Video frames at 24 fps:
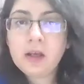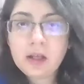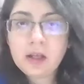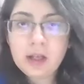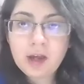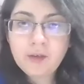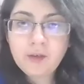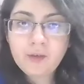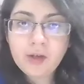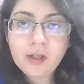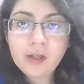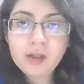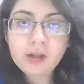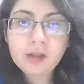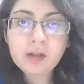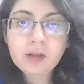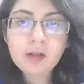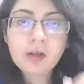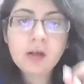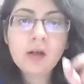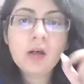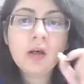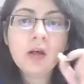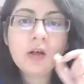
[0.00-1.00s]
11th,
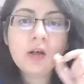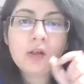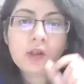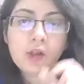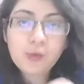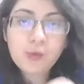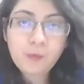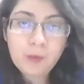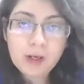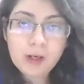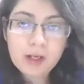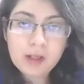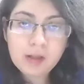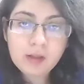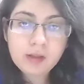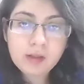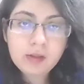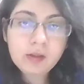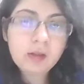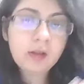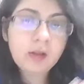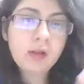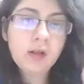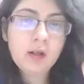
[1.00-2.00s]

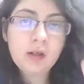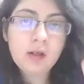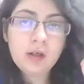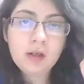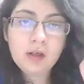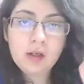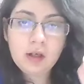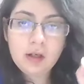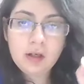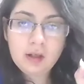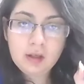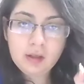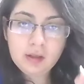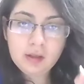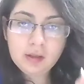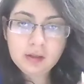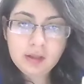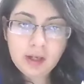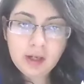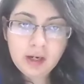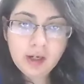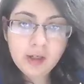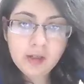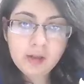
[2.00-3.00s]
12th,
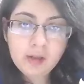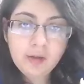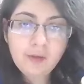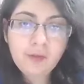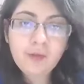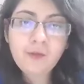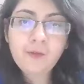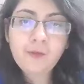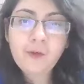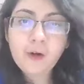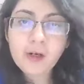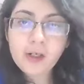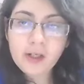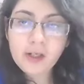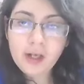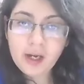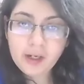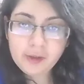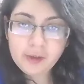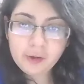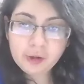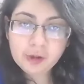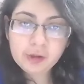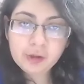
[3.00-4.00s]
then for
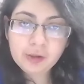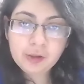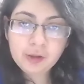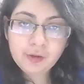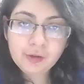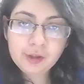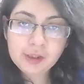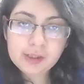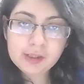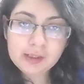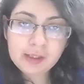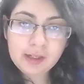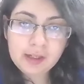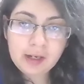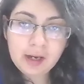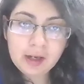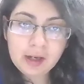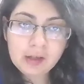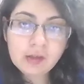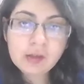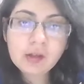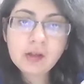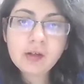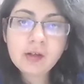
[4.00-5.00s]
net, UGC
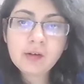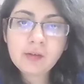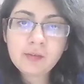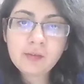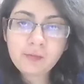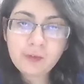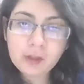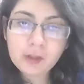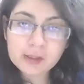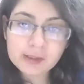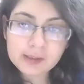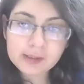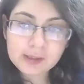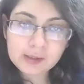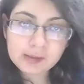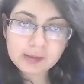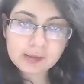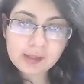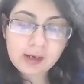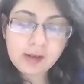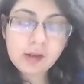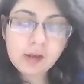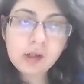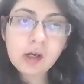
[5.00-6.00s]
net, for
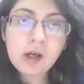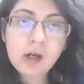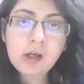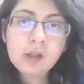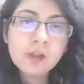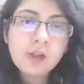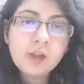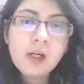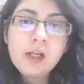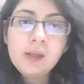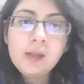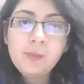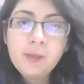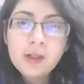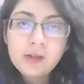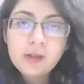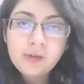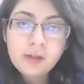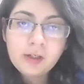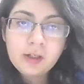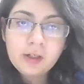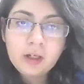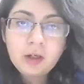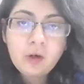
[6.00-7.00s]
Ctet. So I'll be
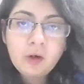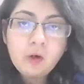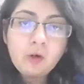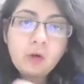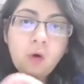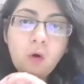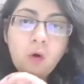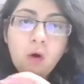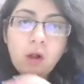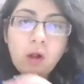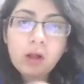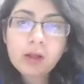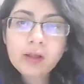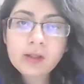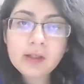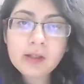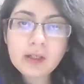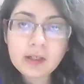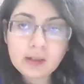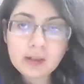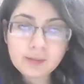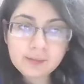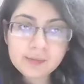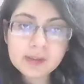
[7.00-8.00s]
creating on all the
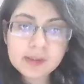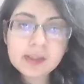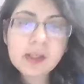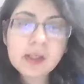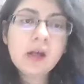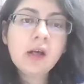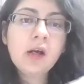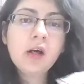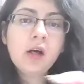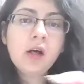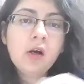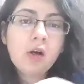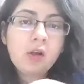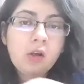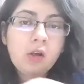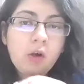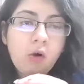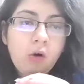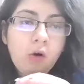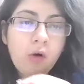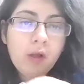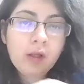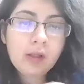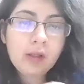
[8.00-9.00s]
themes, on
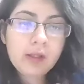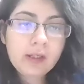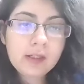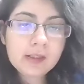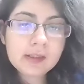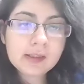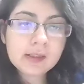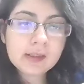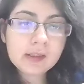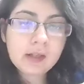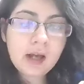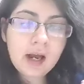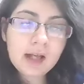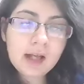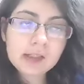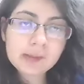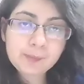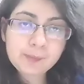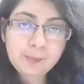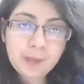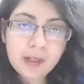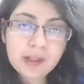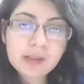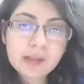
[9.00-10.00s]
all these
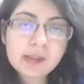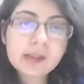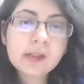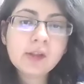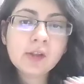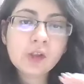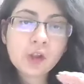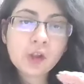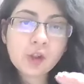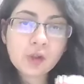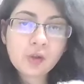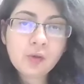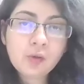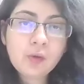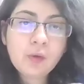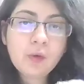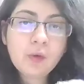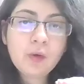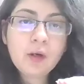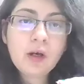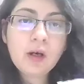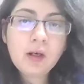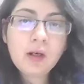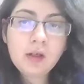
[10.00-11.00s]
aspects.
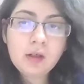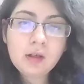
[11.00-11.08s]
So